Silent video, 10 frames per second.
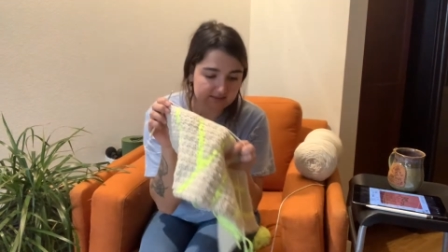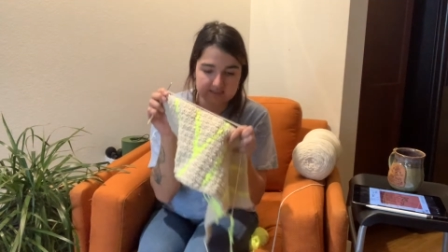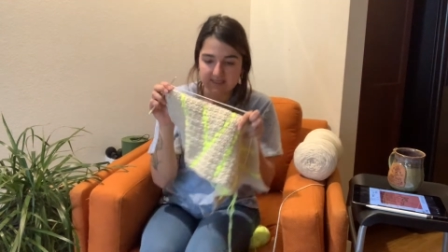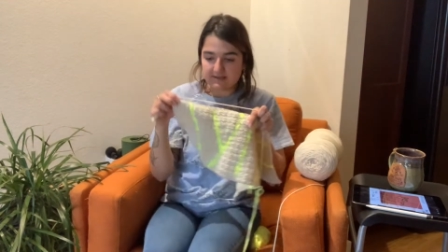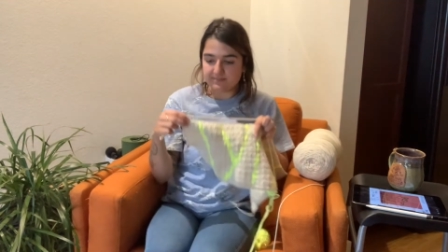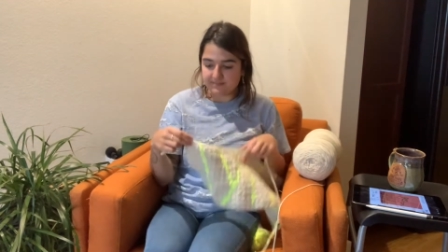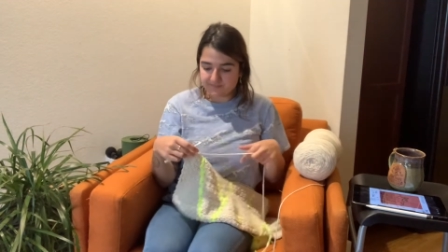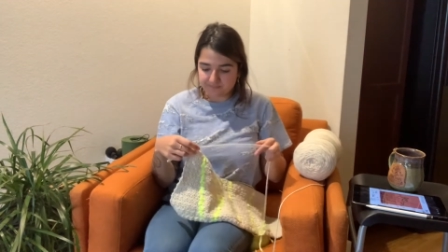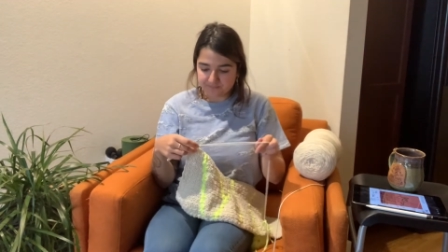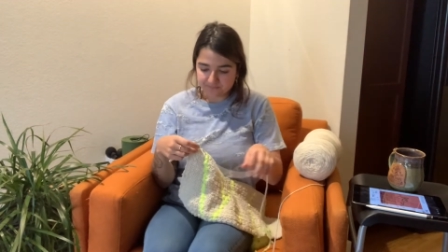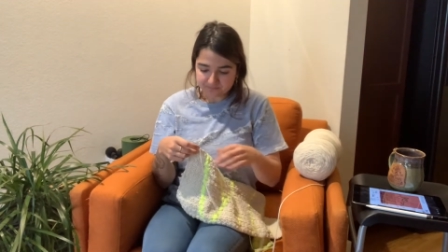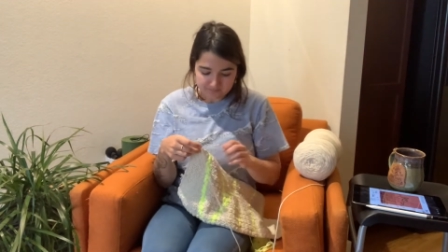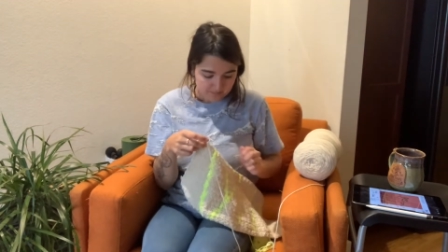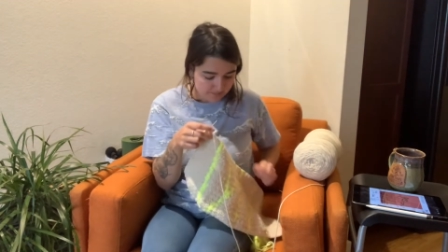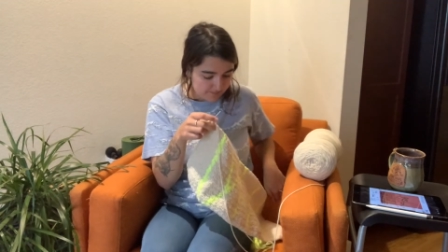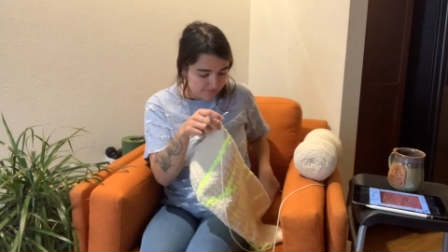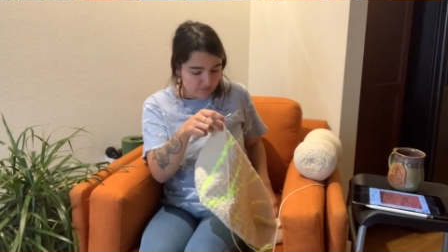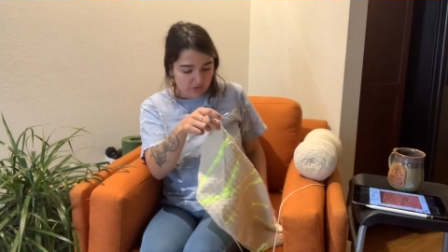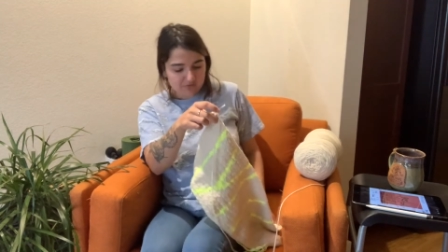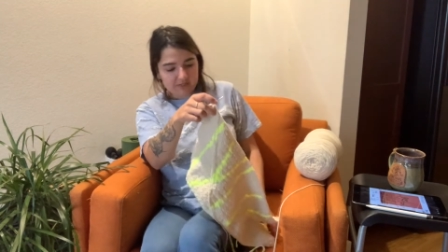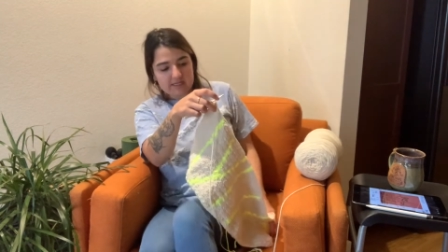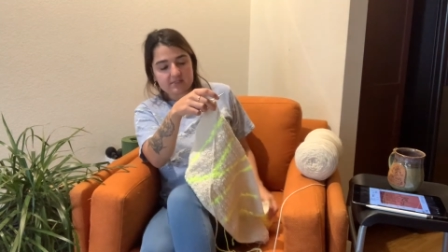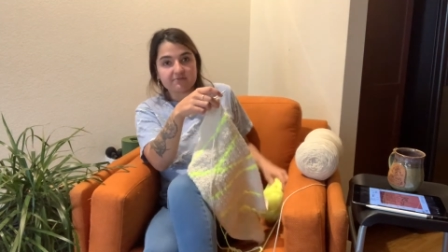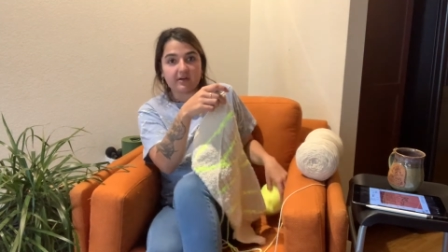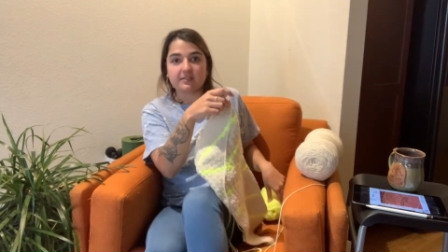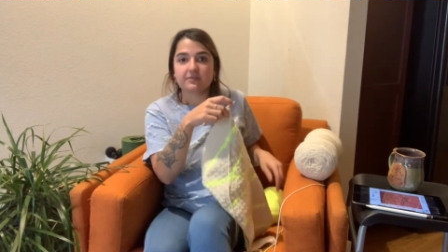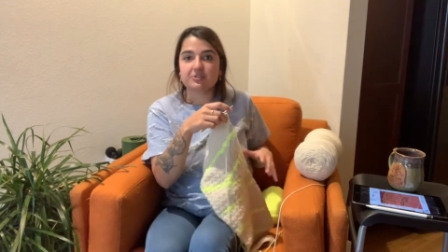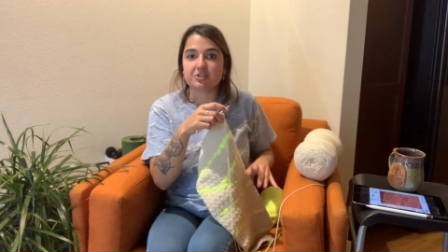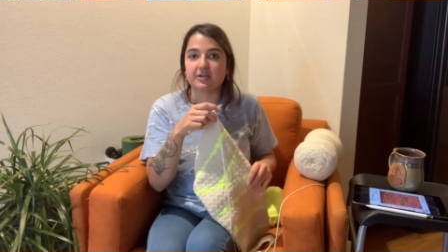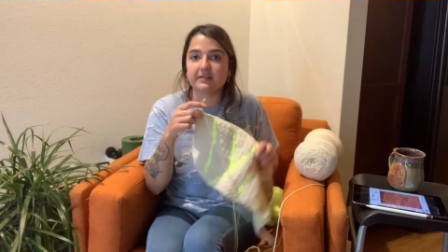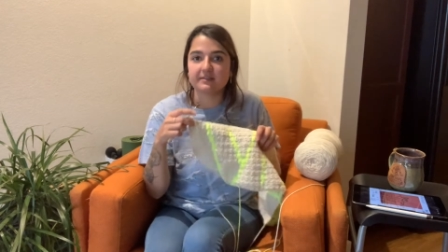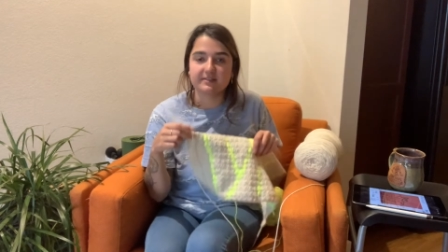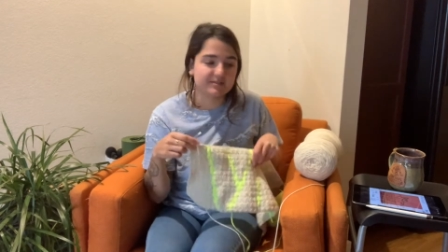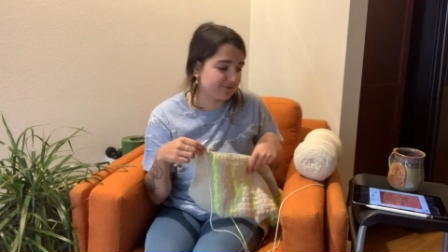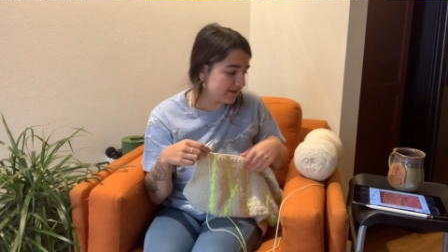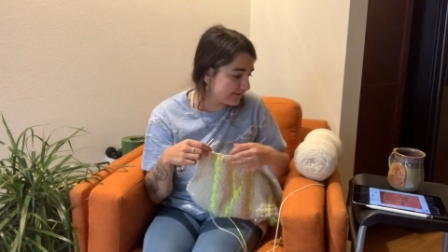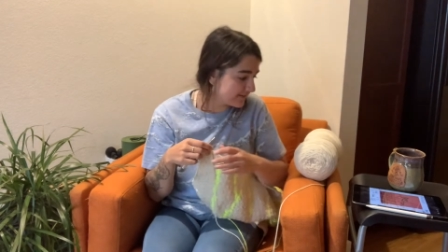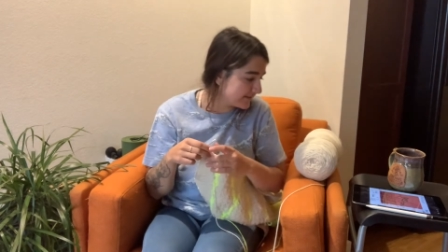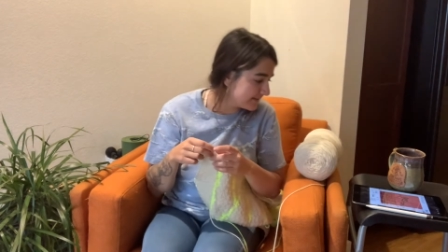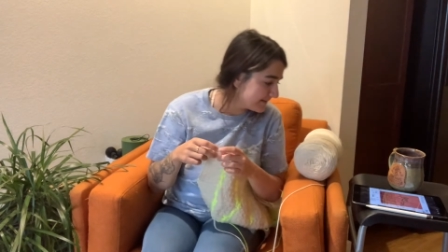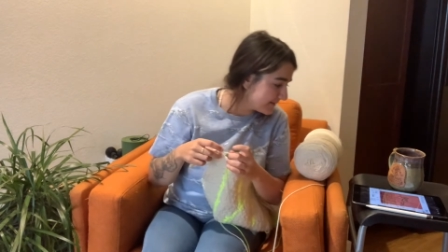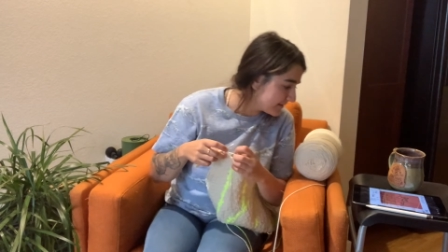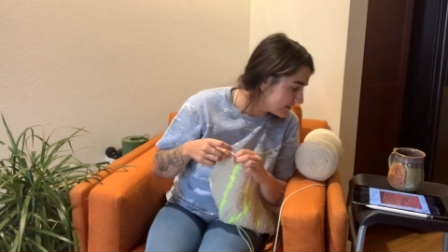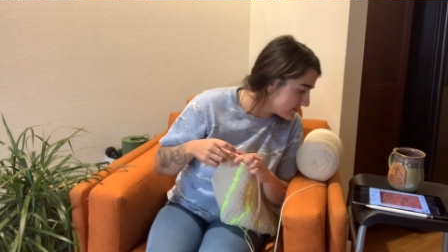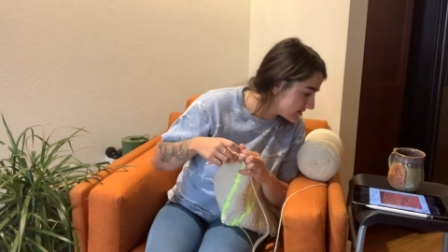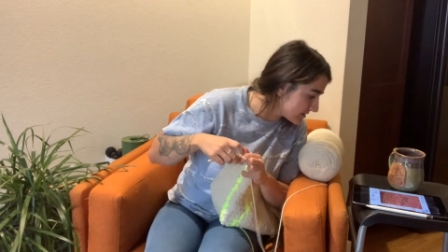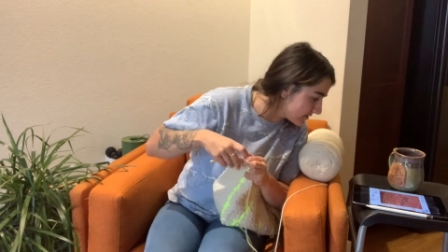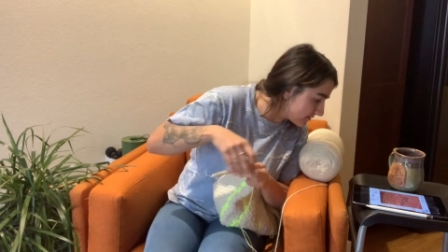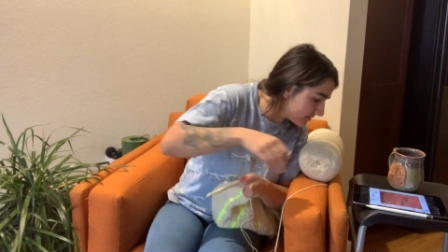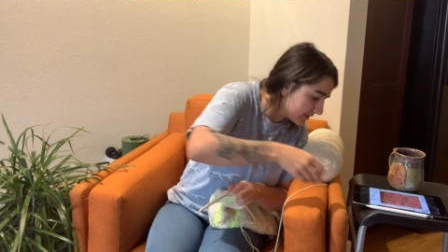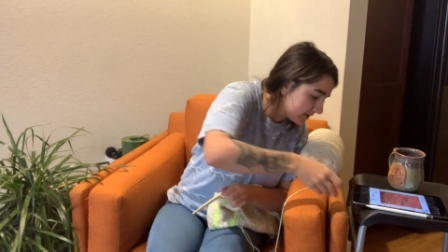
side. Don't forget to follow your chart as well. So